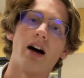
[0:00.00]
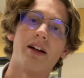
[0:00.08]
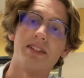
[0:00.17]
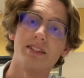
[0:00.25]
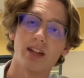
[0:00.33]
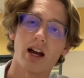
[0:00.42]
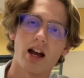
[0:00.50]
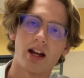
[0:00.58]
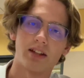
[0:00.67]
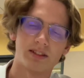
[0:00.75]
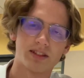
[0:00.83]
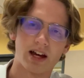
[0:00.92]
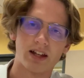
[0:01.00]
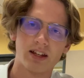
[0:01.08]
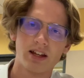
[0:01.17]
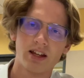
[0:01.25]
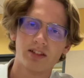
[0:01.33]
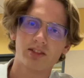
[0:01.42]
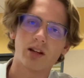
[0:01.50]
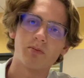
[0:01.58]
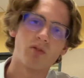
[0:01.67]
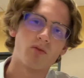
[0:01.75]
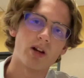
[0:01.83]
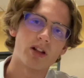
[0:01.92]
designs that some
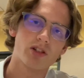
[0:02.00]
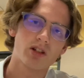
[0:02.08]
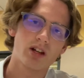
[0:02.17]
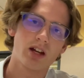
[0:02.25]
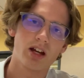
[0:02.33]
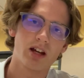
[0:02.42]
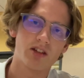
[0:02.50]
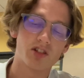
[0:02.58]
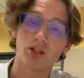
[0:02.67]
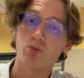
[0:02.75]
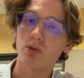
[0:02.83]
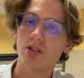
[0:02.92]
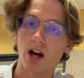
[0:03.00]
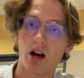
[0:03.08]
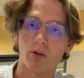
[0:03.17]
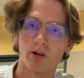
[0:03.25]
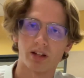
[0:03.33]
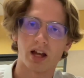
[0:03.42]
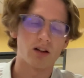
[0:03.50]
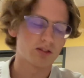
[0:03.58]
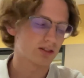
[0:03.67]
of which just would not work out.